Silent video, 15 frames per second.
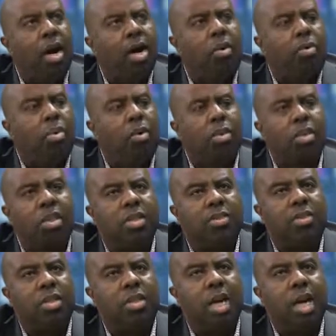components
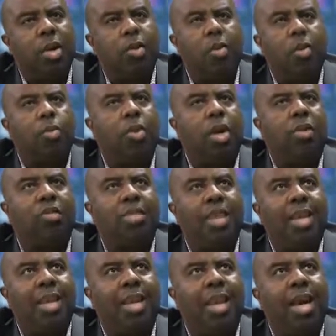of society, where we want
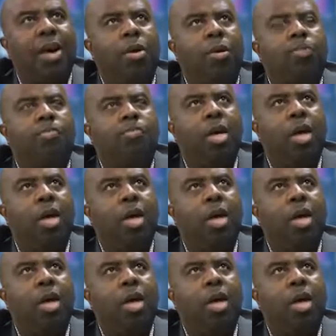everything now,